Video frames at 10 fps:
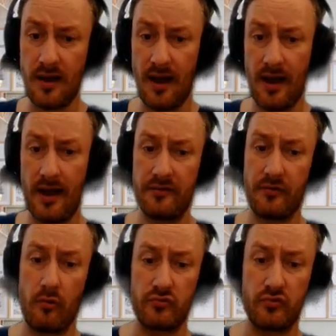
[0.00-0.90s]

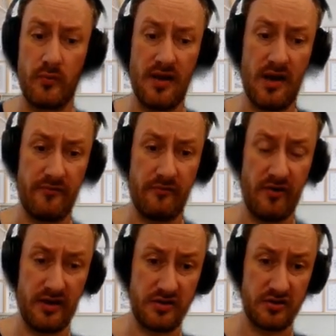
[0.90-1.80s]
And also we have a
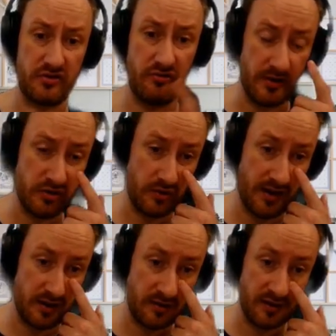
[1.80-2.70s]
Reddit, just to remind you
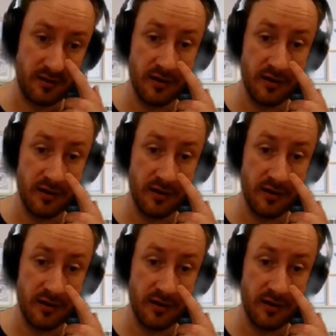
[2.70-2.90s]
again.